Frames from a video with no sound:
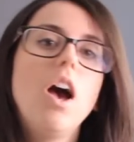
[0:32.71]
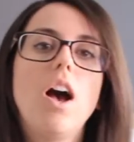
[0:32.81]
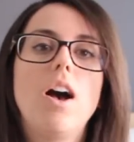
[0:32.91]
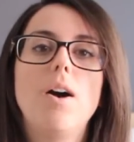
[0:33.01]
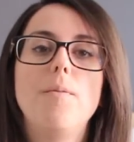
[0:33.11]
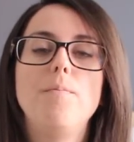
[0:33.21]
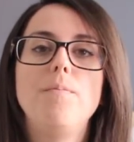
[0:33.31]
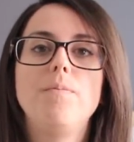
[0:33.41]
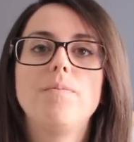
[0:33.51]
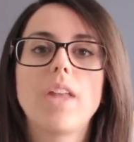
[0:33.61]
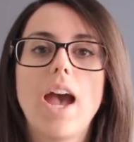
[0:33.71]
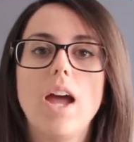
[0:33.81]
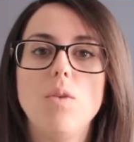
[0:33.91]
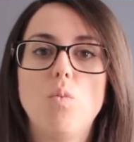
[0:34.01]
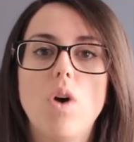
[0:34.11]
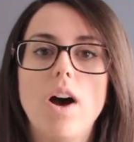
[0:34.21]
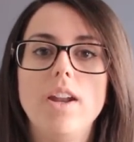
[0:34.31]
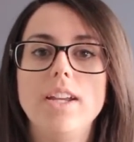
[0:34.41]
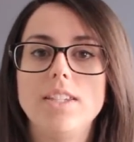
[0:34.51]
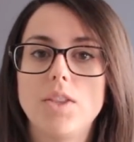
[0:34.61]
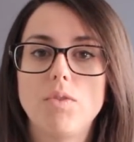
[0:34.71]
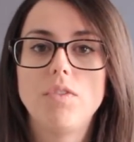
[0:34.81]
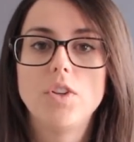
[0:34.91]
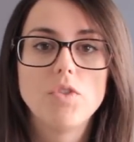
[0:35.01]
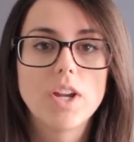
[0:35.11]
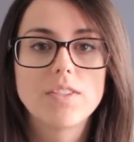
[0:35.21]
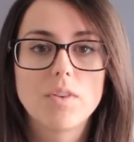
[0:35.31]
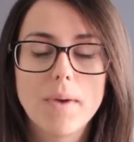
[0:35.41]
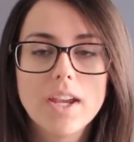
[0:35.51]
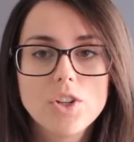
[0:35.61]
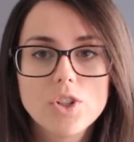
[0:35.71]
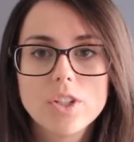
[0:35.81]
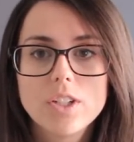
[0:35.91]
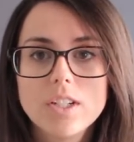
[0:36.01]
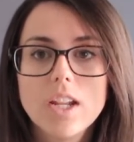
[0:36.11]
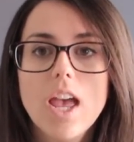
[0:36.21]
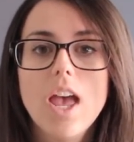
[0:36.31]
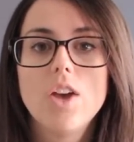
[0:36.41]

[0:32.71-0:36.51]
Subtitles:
and one is a thrifted transformation,